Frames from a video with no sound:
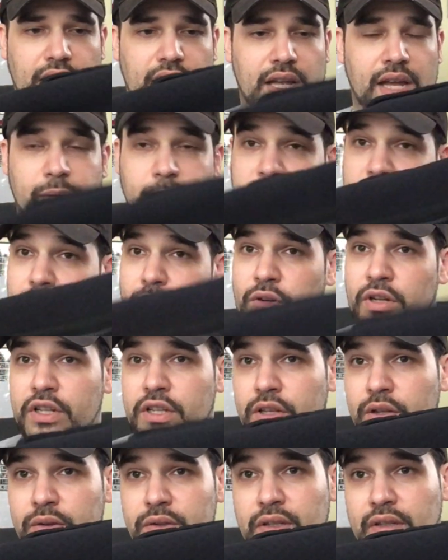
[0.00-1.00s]
I'm still going to
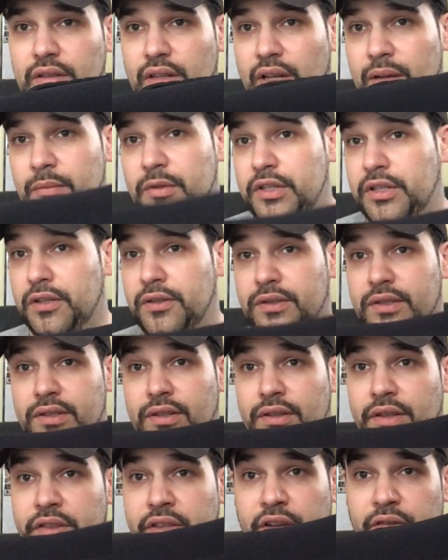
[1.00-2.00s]
use it. I'm going to use it
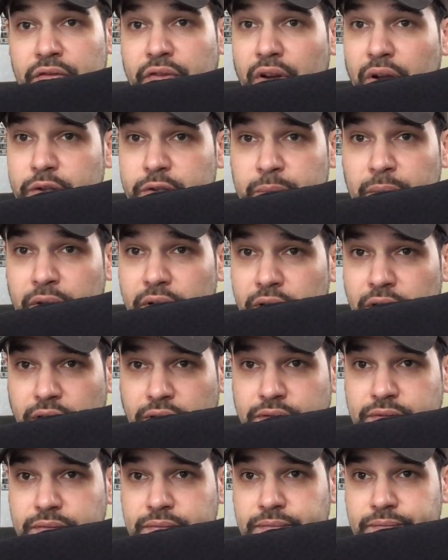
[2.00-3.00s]
till the thing falls apart,
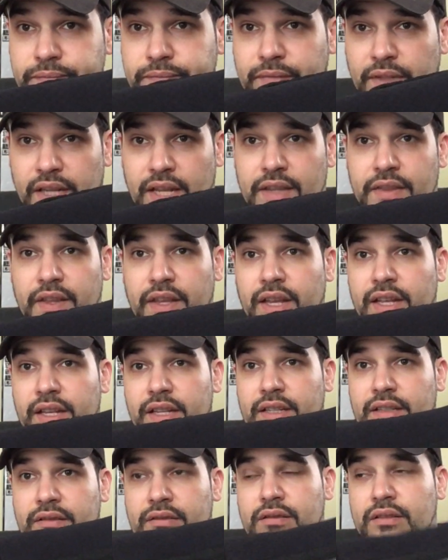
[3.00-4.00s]
and
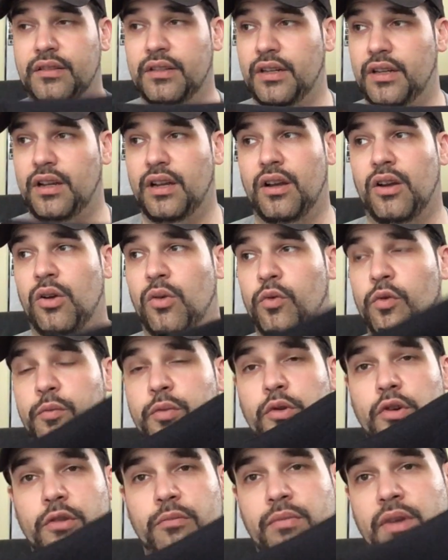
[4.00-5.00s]
then I'll
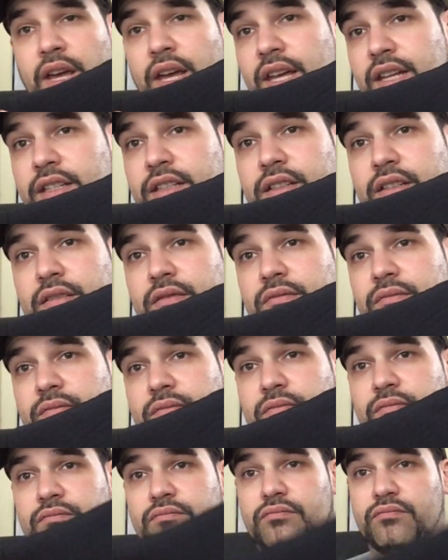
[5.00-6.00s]
report back
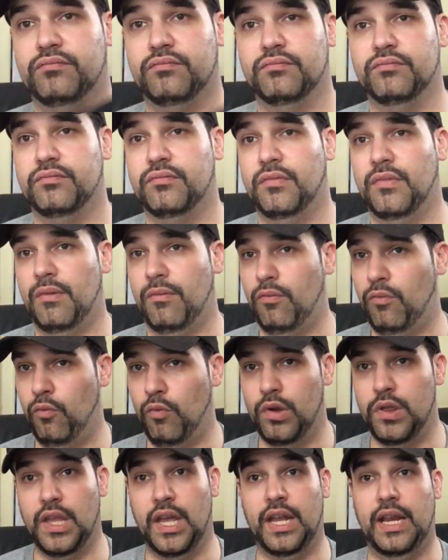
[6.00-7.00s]

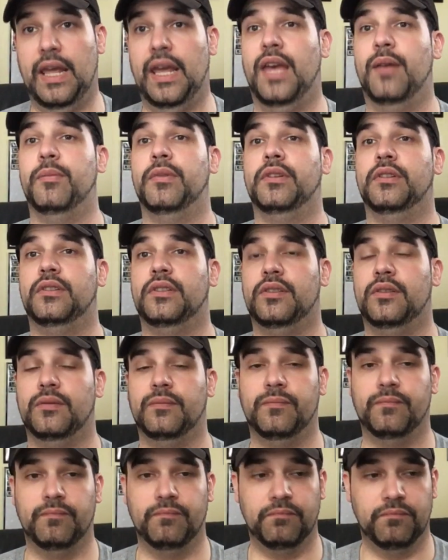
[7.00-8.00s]
when that happens.
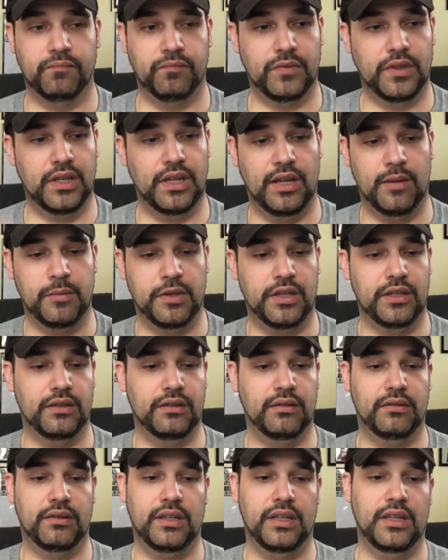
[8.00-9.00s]
I mean,
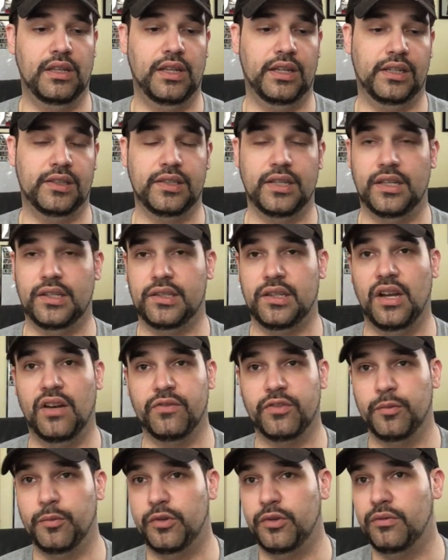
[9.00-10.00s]
like I said, it's
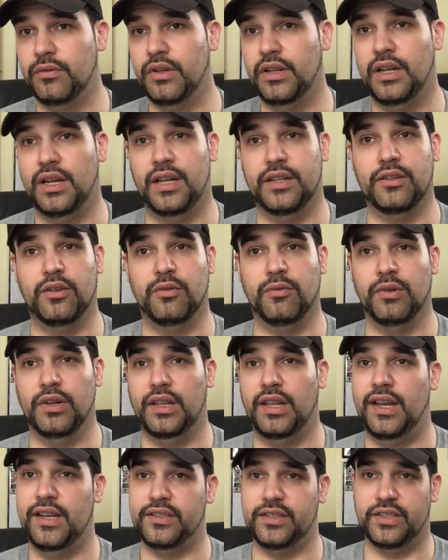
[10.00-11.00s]
comfortable. I don't
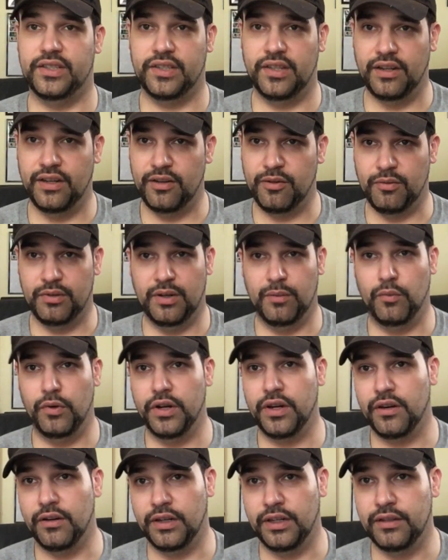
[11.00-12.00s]
realize it's there when I'm
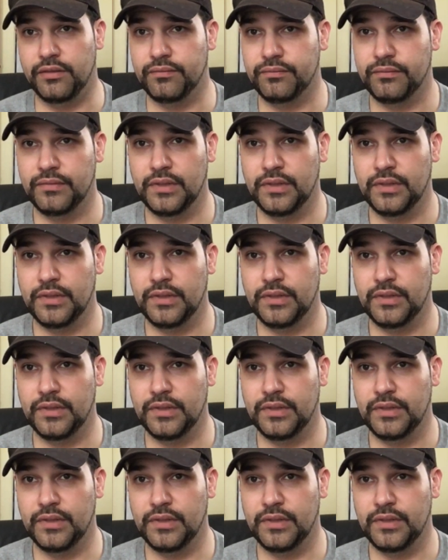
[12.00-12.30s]
wearing it.